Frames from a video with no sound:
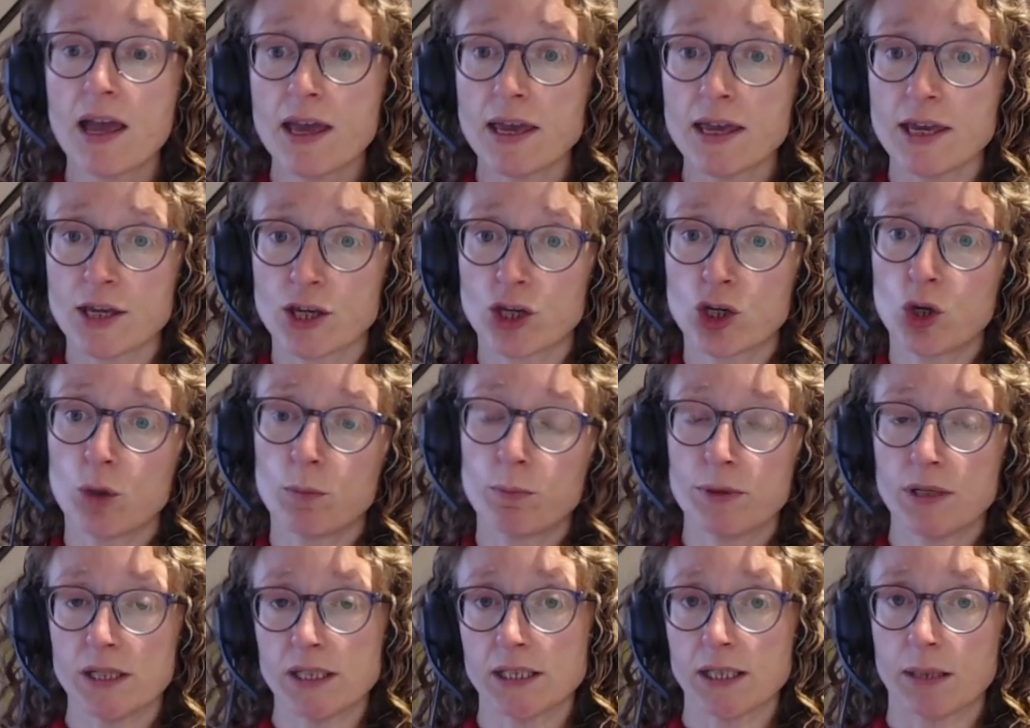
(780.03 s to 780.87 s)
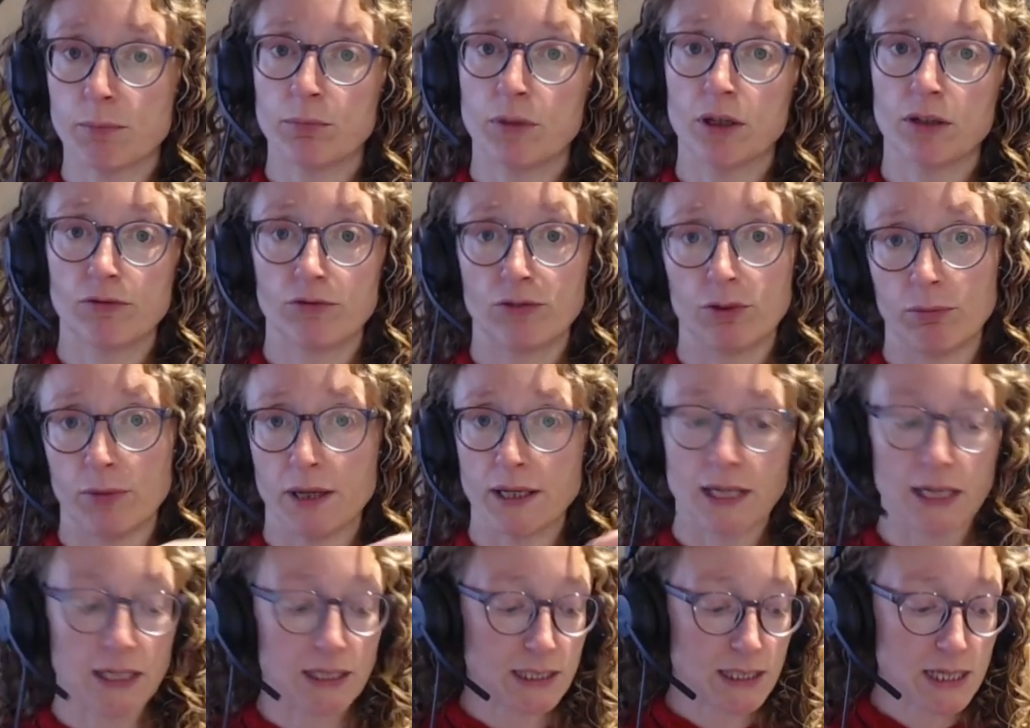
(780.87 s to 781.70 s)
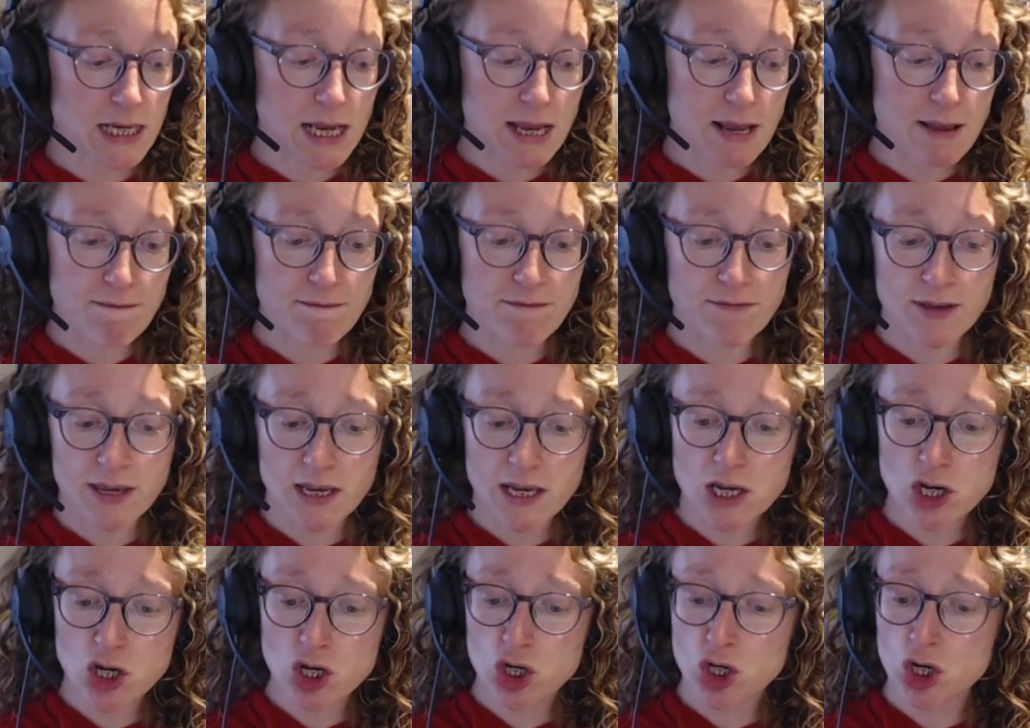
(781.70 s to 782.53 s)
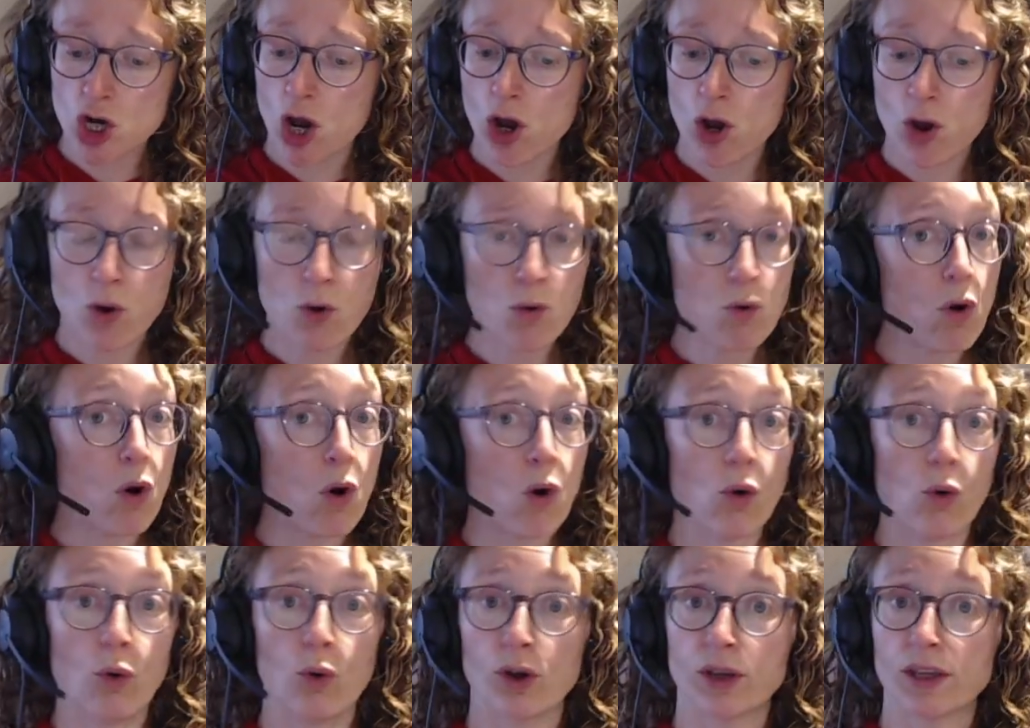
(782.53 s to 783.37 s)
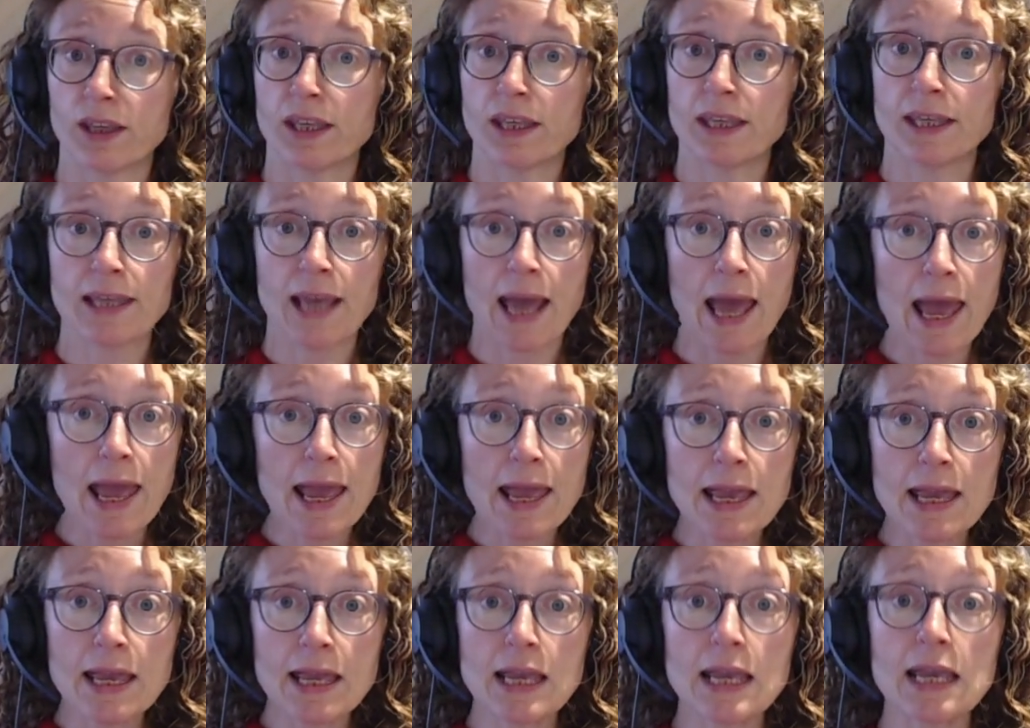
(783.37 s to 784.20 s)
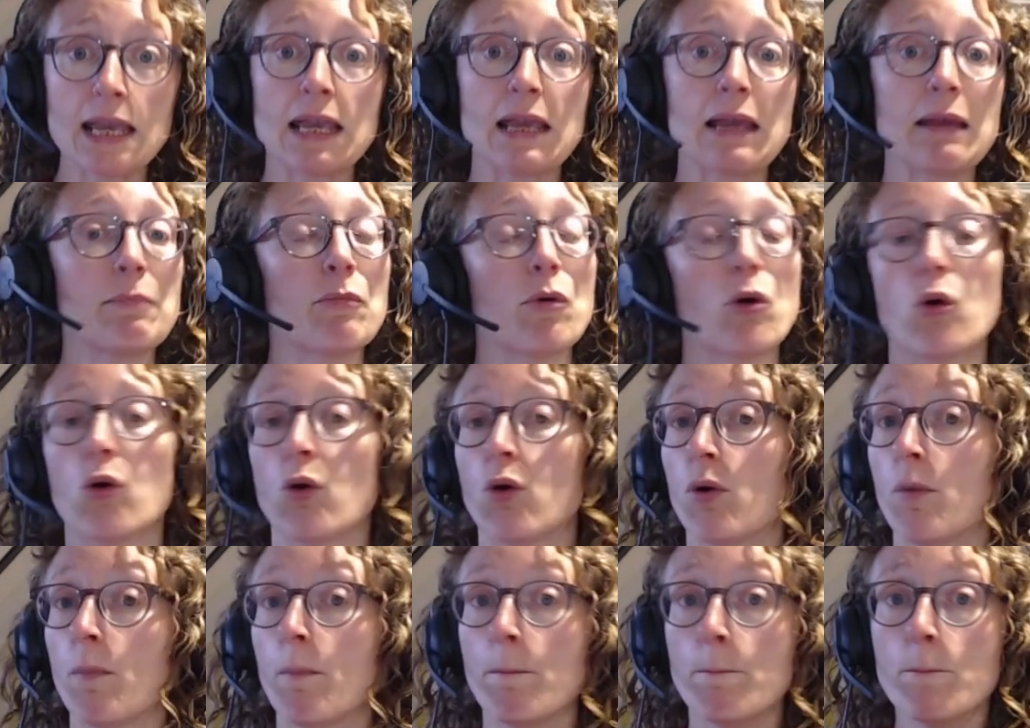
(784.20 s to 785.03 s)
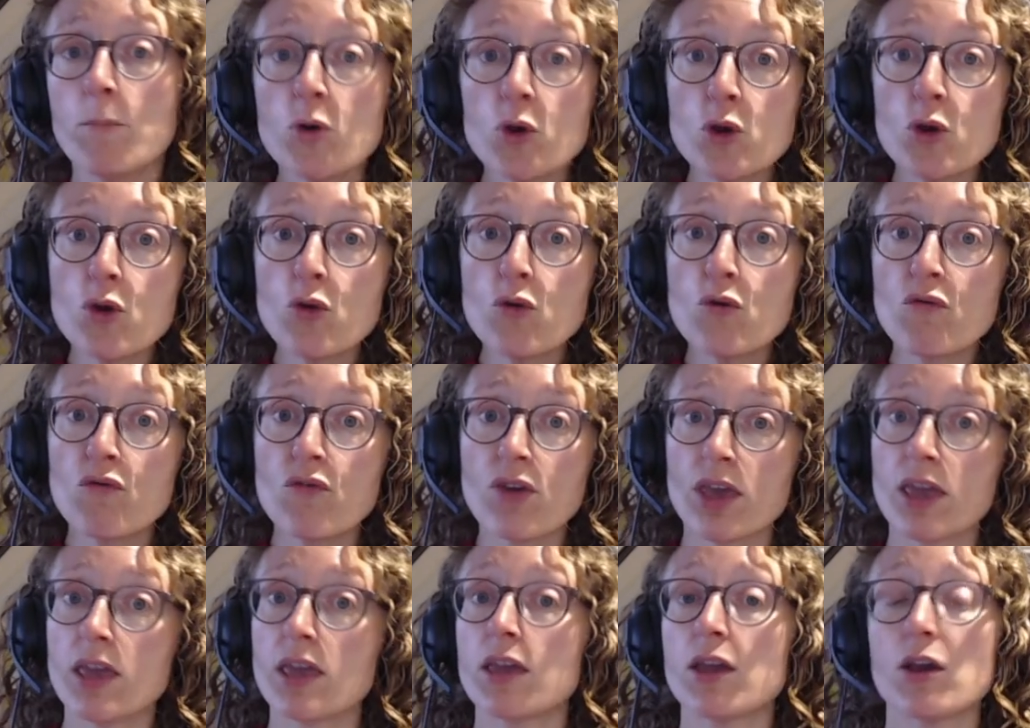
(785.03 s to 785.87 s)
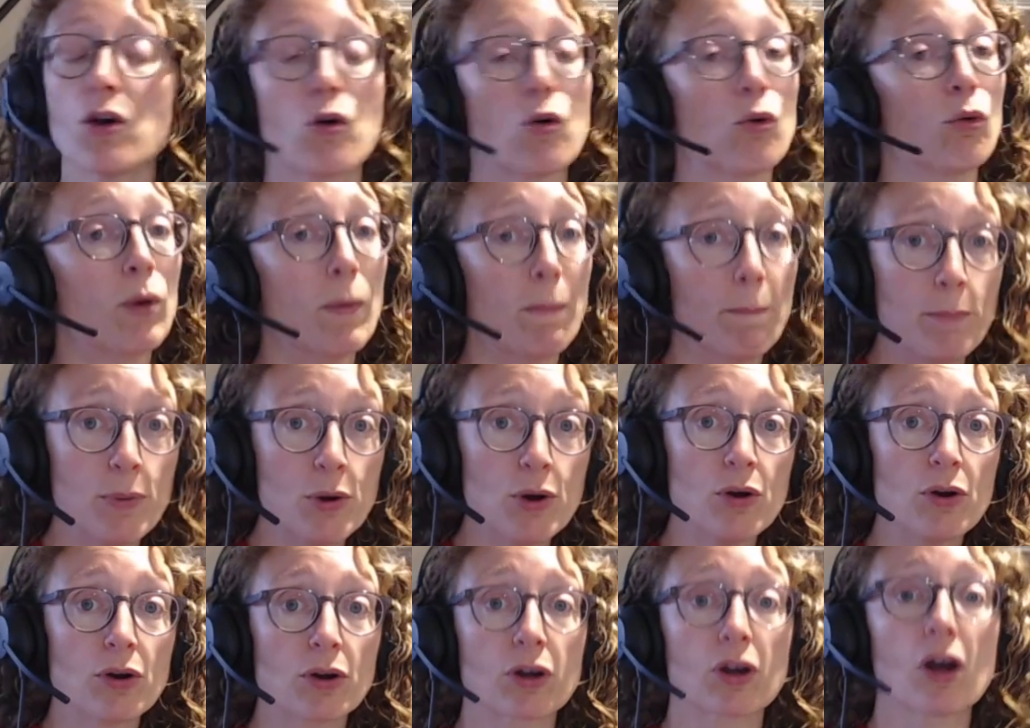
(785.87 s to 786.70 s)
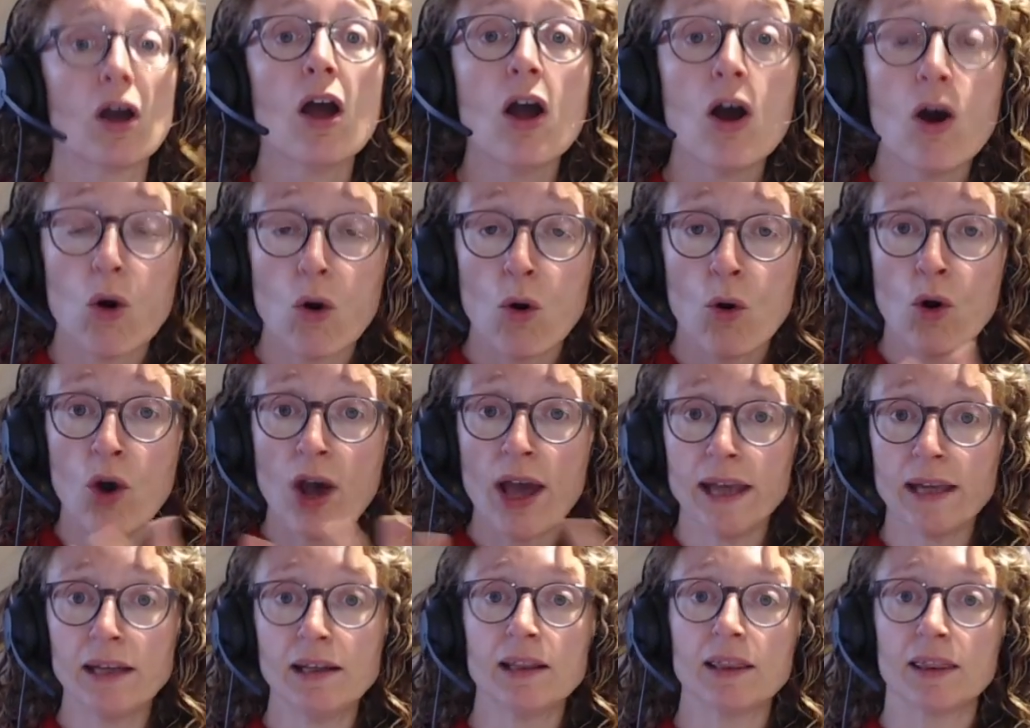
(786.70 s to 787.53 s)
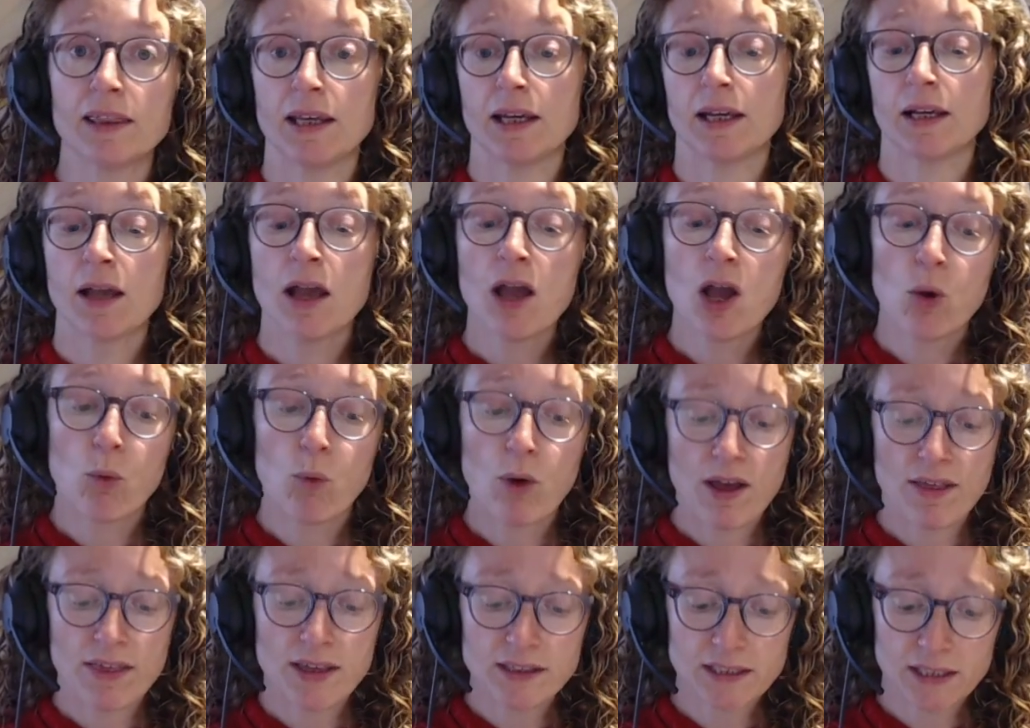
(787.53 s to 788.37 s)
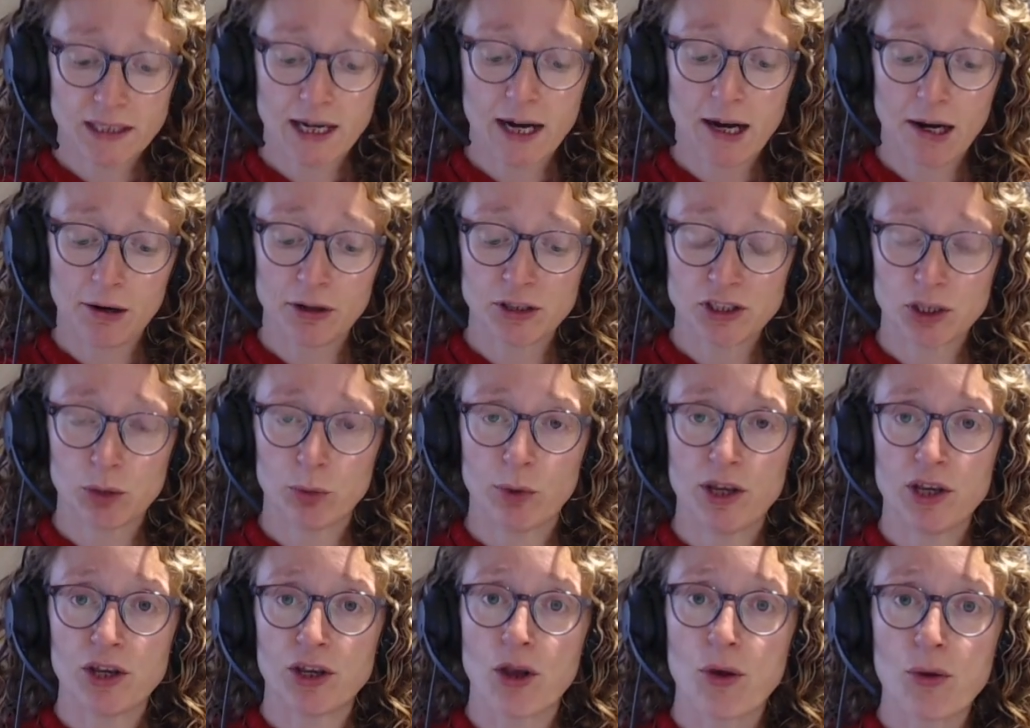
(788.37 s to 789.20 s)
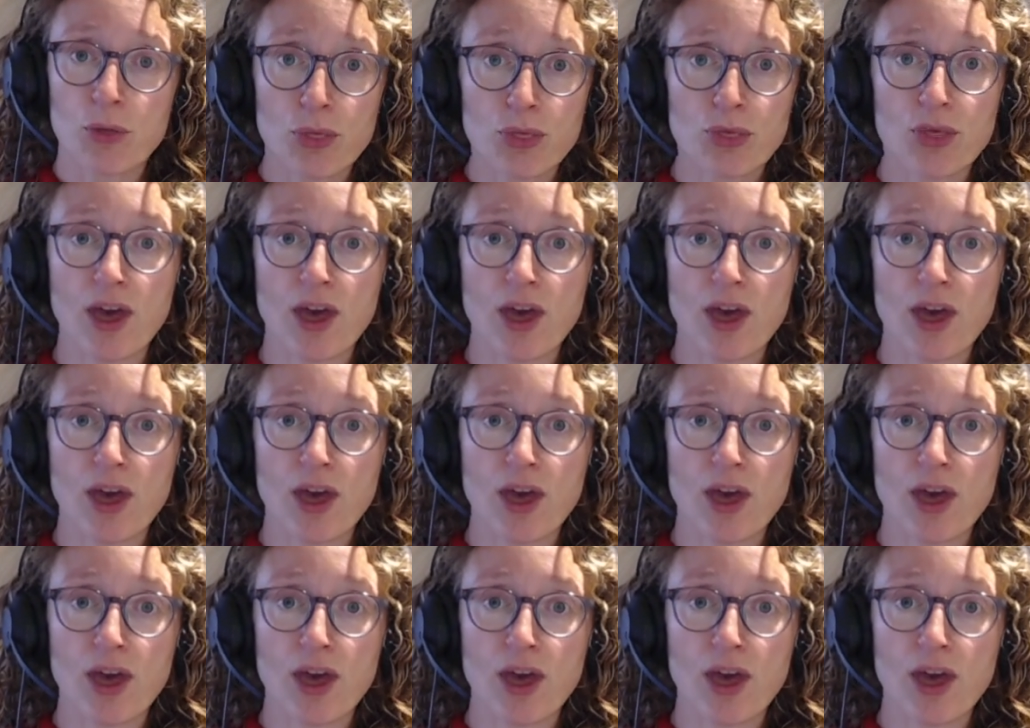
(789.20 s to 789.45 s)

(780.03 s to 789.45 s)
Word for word: it could be someone from like a TV show or a game or a movie or a book or anything where there's a character where you go,